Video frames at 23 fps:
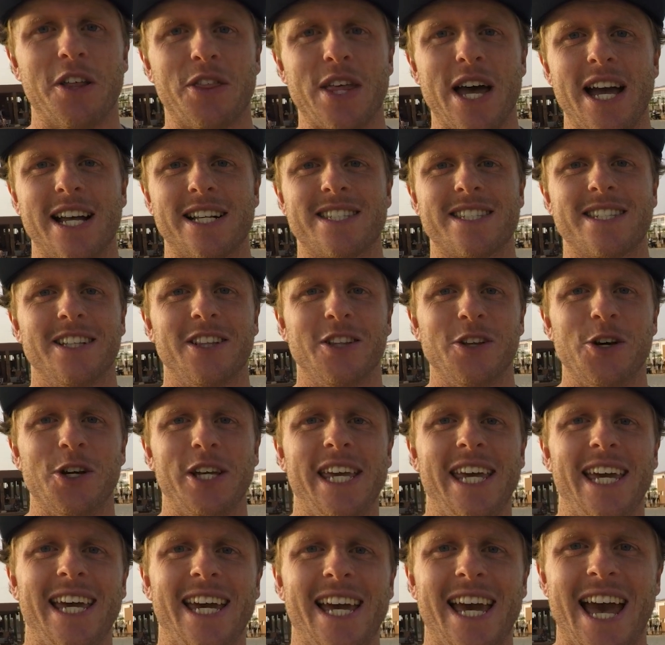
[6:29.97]
Thanks, Luke
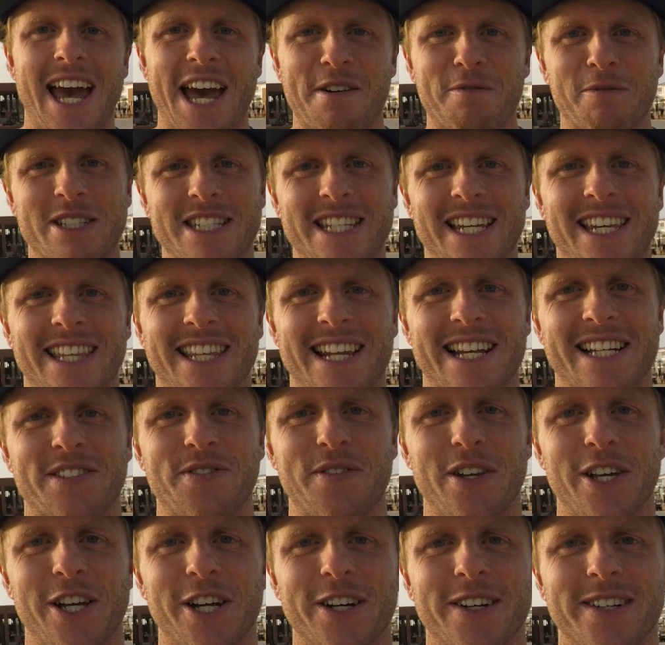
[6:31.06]
here, and we'll see you in the next
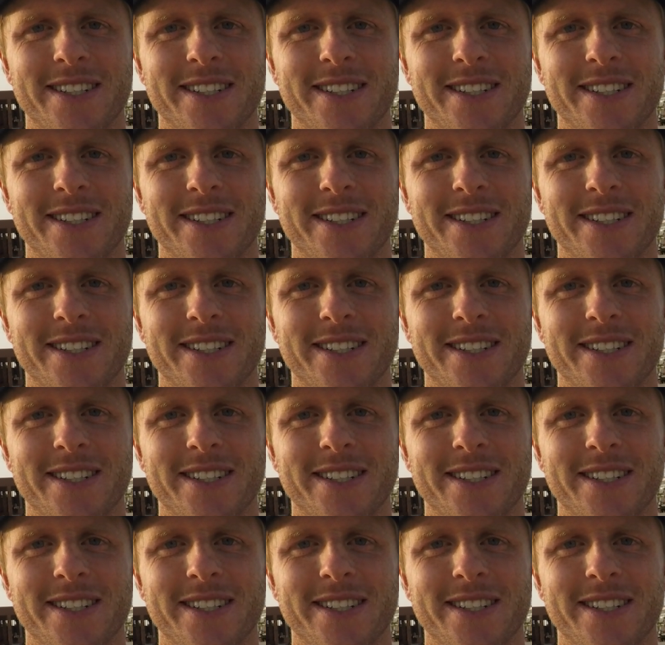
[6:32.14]
video.